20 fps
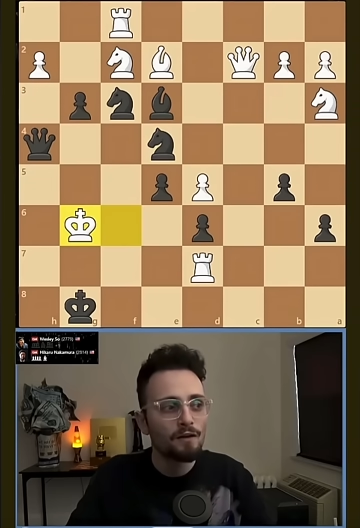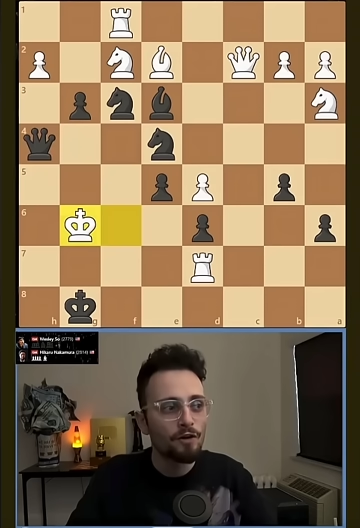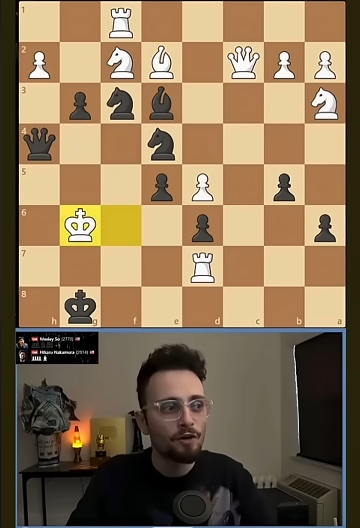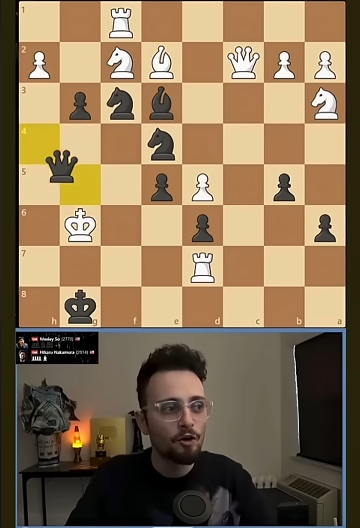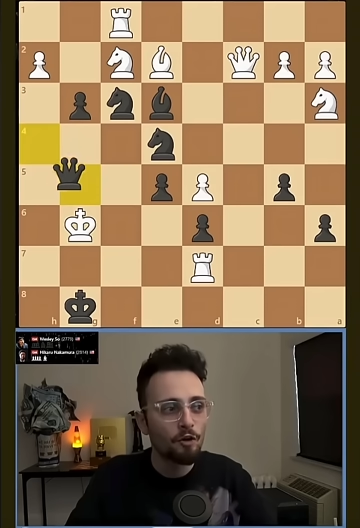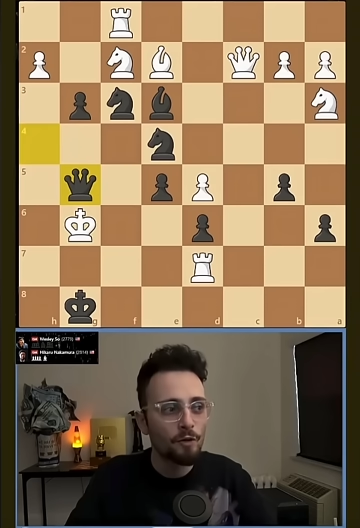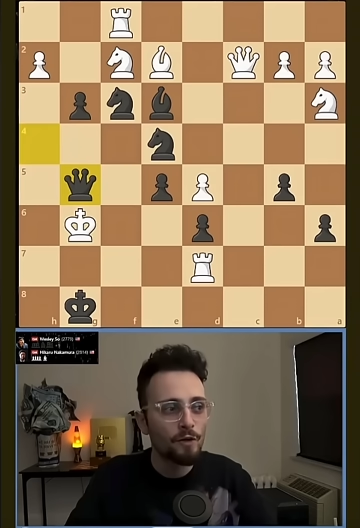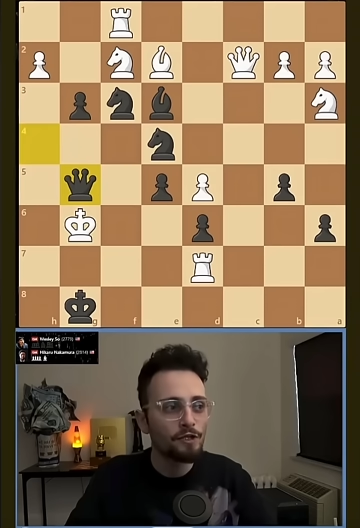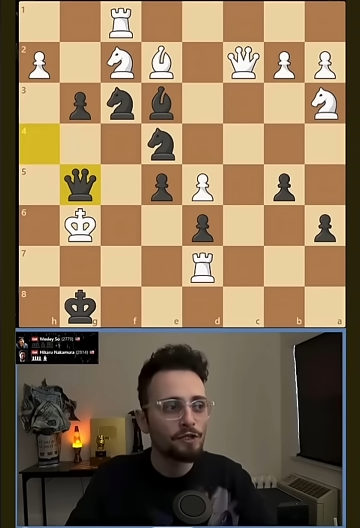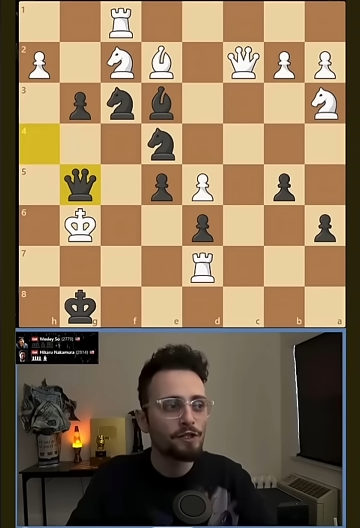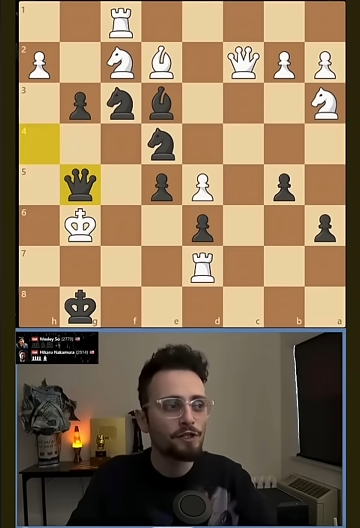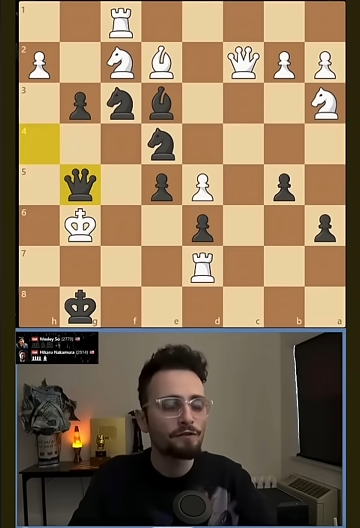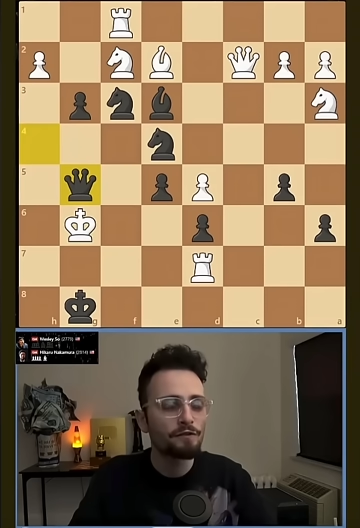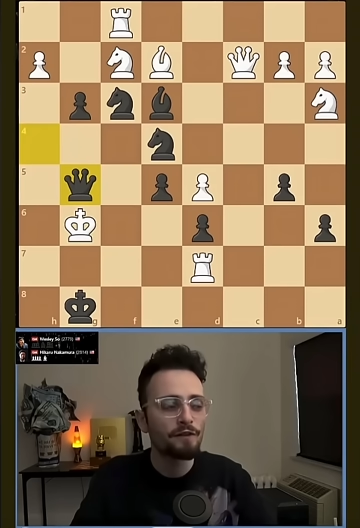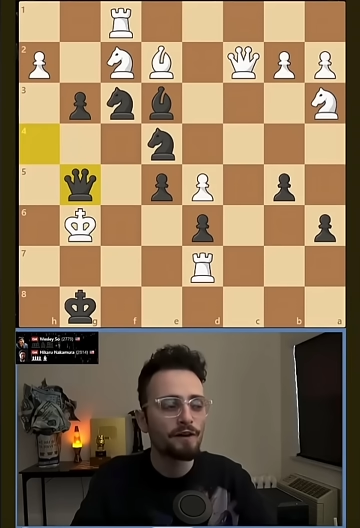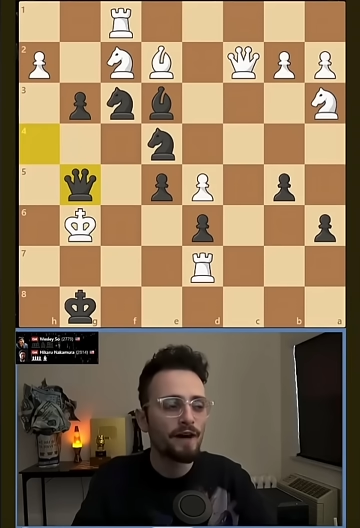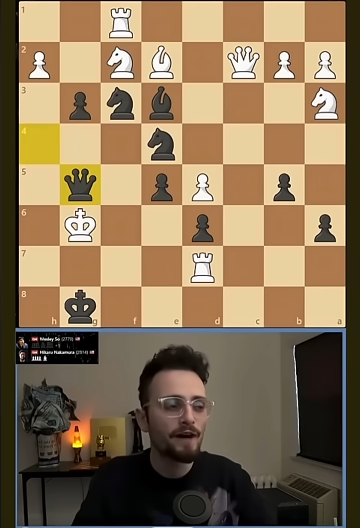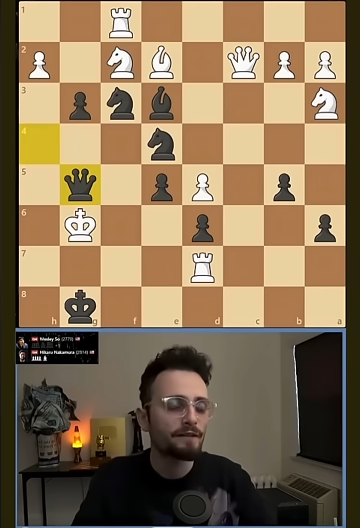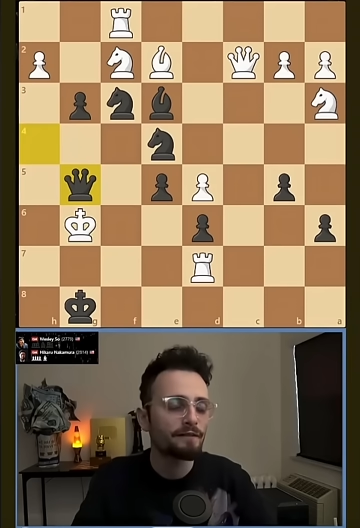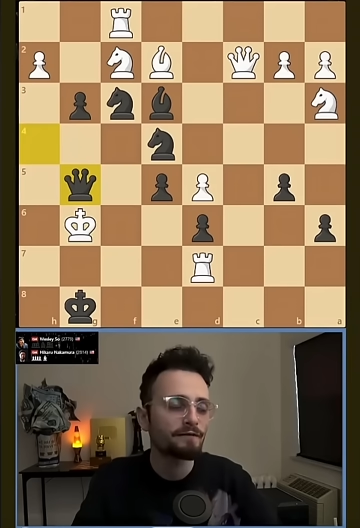Queen
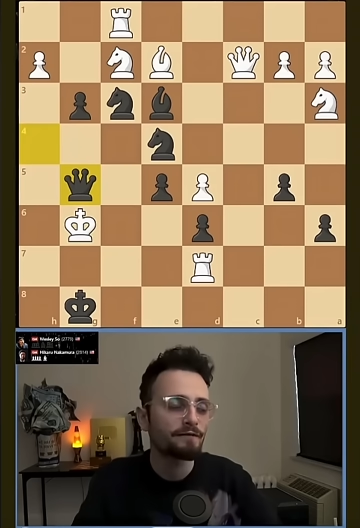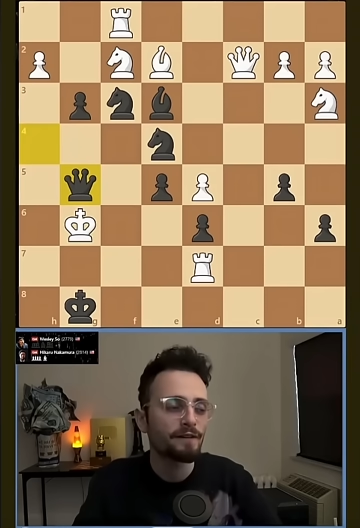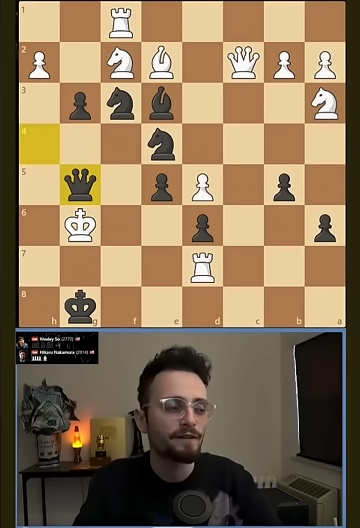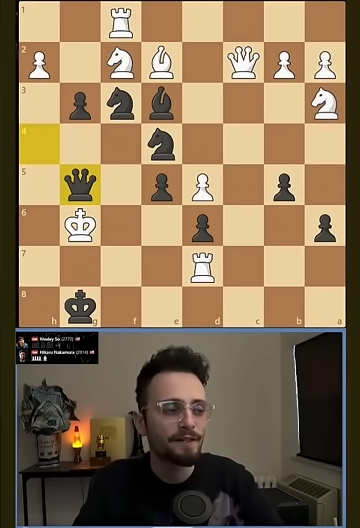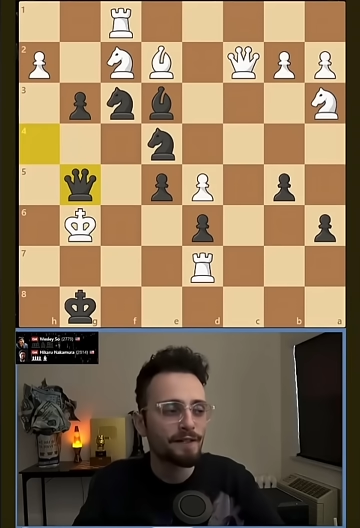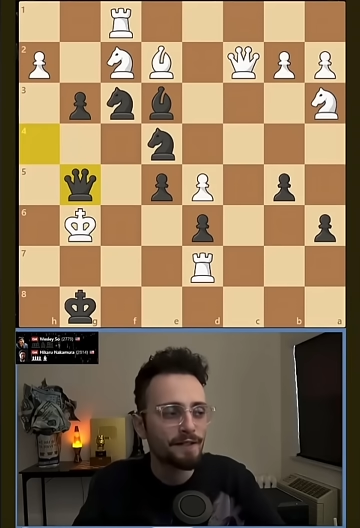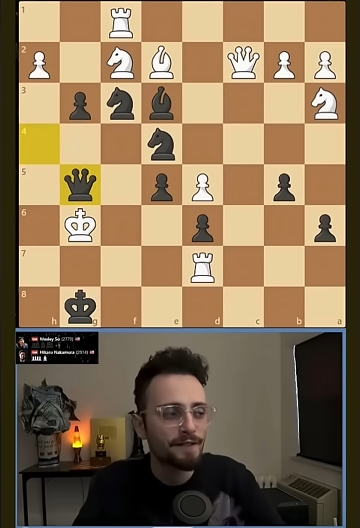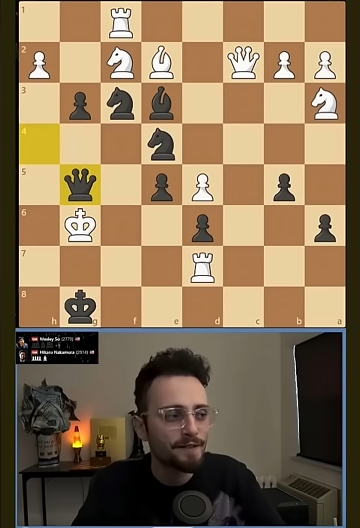g5.